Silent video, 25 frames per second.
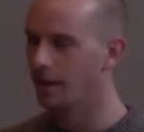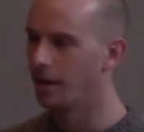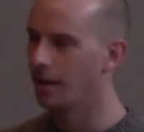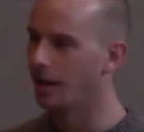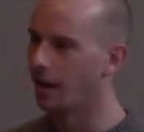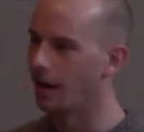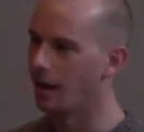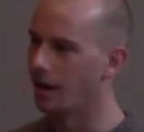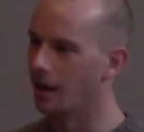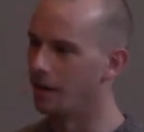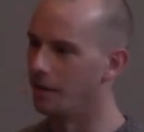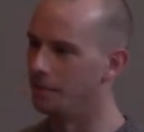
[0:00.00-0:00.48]

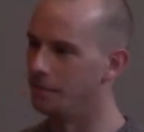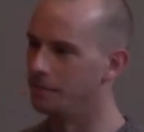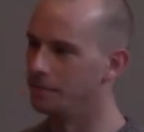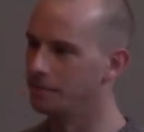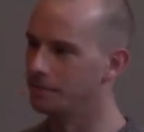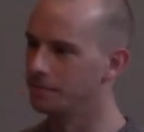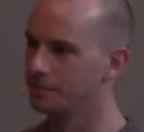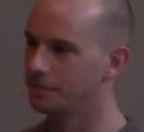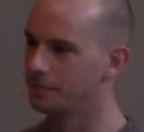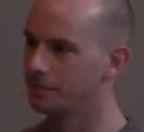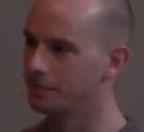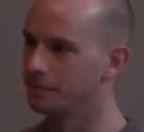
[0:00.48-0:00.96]
Um,
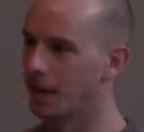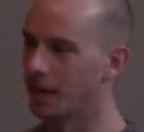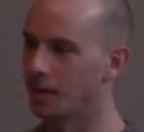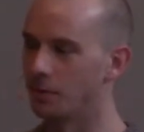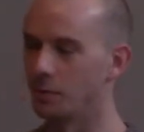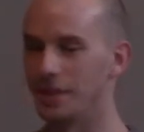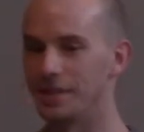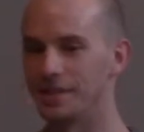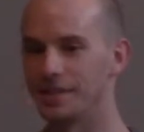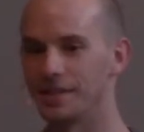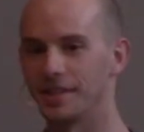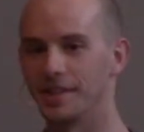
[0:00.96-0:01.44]
by the
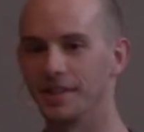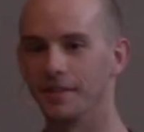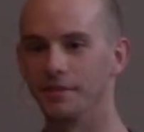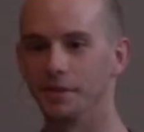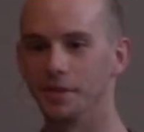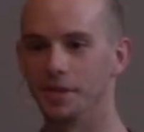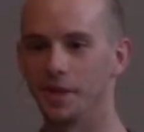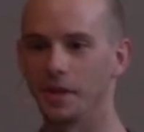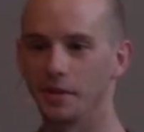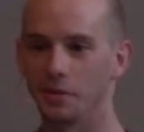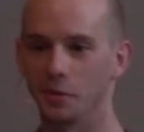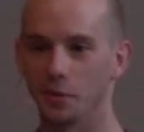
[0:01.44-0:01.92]
way, Steve
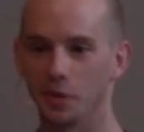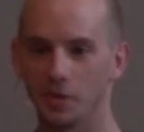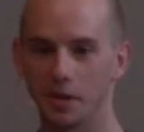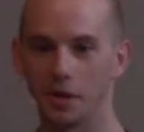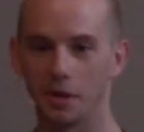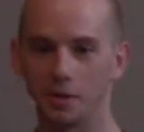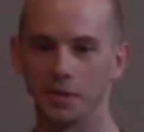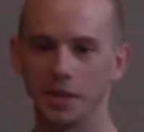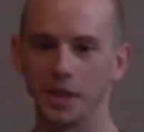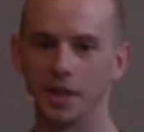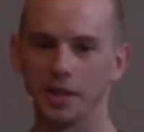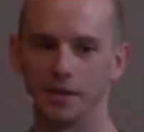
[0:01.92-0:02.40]
is at
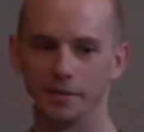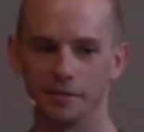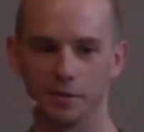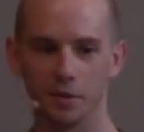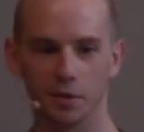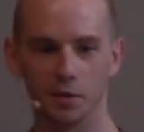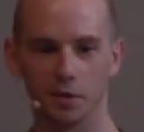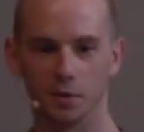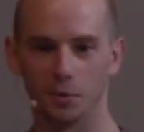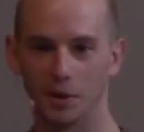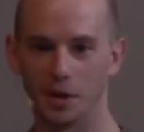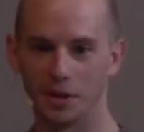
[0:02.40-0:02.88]
Nordonia, if
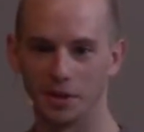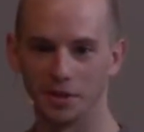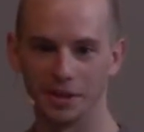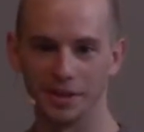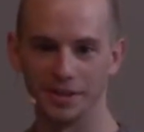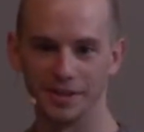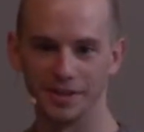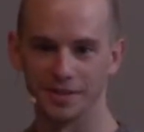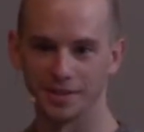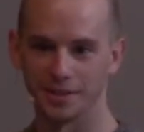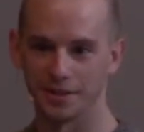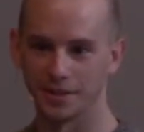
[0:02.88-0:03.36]
you were
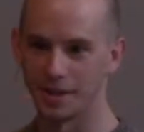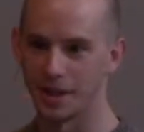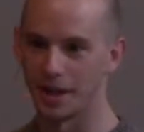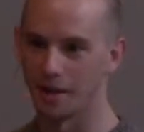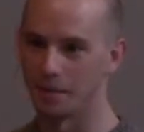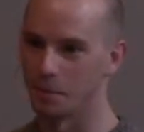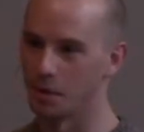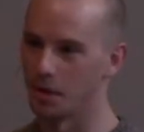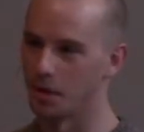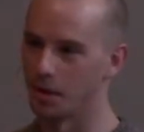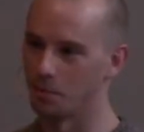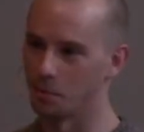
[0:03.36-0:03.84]
wondering, so you got to
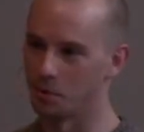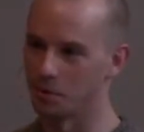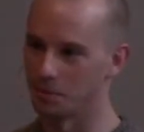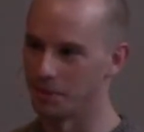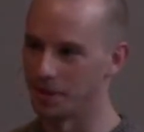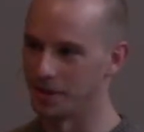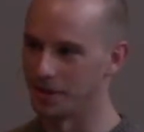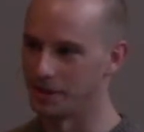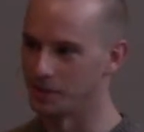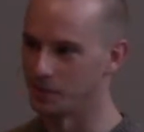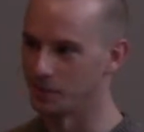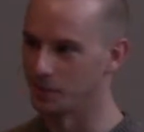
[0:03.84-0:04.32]
put up with
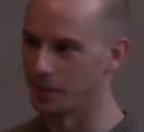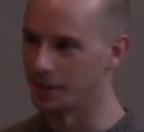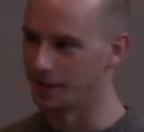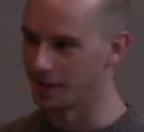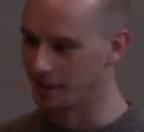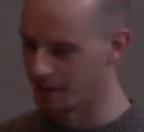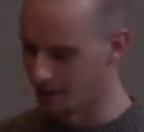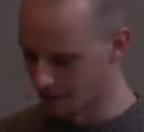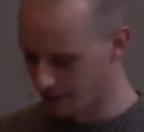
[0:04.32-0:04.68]
me this week.